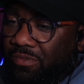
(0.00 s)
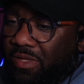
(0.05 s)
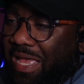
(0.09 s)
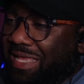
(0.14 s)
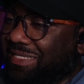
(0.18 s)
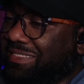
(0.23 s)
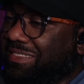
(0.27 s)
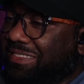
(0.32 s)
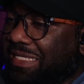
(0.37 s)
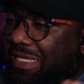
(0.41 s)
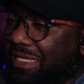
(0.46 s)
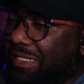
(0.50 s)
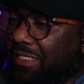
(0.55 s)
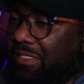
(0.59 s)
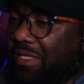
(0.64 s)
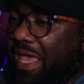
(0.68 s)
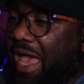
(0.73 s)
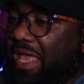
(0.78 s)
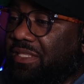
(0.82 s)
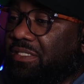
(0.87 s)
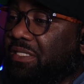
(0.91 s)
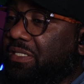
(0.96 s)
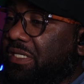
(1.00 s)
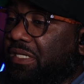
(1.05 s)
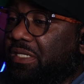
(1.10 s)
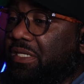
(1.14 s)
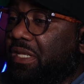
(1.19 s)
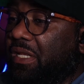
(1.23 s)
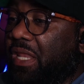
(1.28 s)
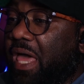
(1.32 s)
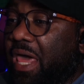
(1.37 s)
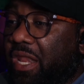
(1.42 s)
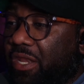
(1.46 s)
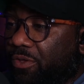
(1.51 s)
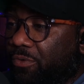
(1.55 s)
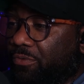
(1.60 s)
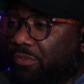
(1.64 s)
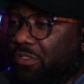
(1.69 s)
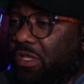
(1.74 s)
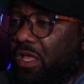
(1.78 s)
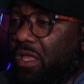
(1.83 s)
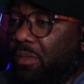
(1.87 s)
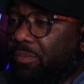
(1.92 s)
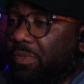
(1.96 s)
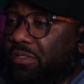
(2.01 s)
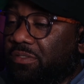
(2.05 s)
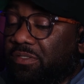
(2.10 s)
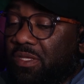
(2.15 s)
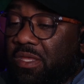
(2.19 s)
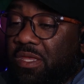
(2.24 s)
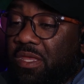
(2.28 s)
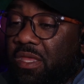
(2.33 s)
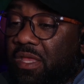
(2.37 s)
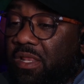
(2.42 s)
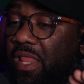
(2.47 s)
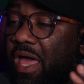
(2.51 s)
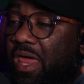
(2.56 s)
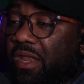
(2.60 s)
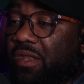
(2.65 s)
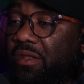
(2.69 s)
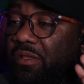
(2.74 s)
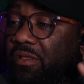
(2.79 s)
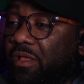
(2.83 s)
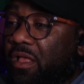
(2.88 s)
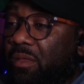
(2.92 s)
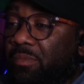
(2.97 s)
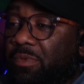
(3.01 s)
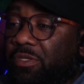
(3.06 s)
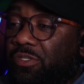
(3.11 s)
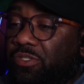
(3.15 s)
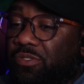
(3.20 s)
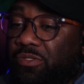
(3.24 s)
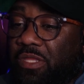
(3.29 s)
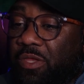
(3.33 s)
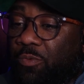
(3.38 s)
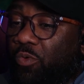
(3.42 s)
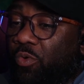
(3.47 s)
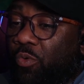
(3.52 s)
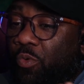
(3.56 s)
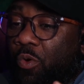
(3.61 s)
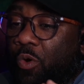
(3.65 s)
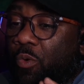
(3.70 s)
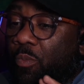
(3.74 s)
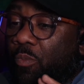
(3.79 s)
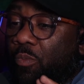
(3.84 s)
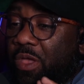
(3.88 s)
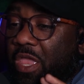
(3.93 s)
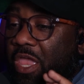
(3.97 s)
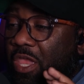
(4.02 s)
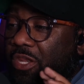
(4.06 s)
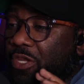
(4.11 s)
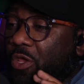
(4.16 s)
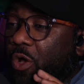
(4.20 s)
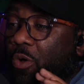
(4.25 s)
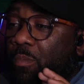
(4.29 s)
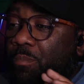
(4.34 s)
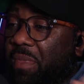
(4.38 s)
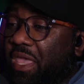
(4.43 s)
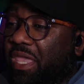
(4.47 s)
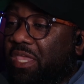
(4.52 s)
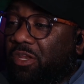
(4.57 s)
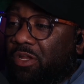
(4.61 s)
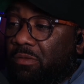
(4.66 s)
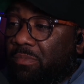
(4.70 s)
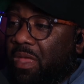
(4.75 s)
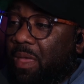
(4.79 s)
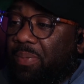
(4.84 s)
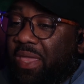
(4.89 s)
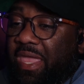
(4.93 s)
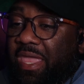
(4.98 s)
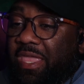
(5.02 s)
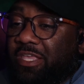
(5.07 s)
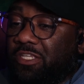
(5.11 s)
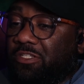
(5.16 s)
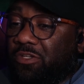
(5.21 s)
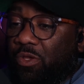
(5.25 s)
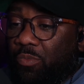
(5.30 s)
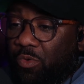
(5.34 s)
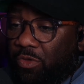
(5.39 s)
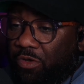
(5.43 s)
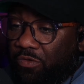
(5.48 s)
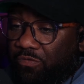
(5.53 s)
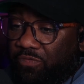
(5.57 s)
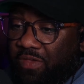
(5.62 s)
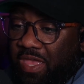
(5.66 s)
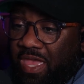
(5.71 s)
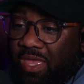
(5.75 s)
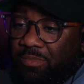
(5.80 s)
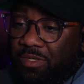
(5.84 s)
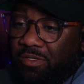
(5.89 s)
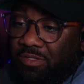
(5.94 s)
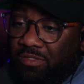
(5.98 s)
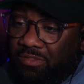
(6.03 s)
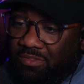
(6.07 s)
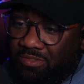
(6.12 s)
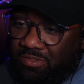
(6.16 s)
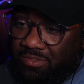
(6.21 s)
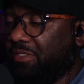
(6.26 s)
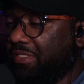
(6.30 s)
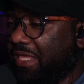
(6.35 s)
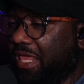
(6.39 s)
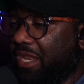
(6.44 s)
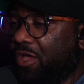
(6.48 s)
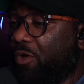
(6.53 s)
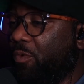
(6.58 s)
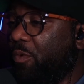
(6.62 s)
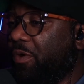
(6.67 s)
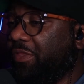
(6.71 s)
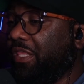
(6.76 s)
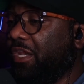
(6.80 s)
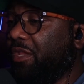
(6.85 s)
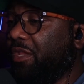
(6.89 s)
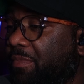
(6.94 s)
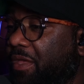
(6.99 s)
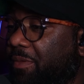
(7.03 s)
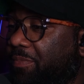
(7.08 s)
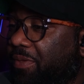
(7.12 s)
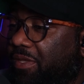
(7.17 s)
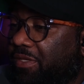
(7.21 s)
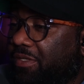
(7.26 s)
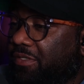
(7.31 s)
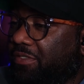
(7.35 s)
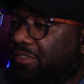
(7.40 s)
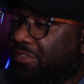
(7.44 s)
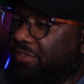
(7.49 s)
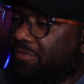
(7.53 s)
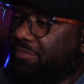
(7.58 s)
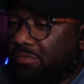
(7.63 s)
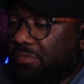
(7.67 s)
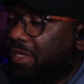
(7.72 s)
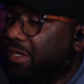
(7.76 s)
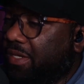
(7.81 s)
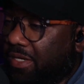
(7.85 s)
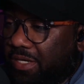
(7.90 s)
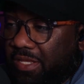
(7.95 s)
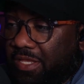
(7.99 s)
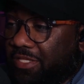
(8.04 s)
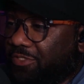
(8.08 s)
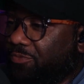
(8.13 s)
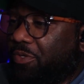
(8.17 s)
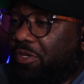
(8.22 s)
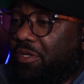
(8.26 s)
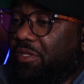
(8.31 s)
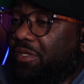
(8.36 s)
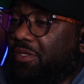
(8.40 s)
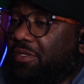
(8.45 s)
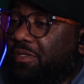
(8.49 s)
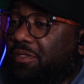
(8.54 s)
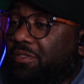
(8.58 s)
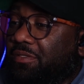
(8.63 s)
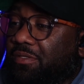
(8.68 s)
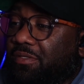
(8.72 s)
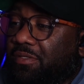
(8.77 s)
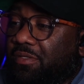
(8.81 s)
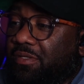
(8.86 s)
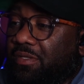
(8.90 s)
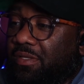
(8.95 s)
I seen it. I deleted a lot of those comments. A lot of the comments, it don't make it on my page no more than 5 minutes, because I don't want my page. And it is what it is.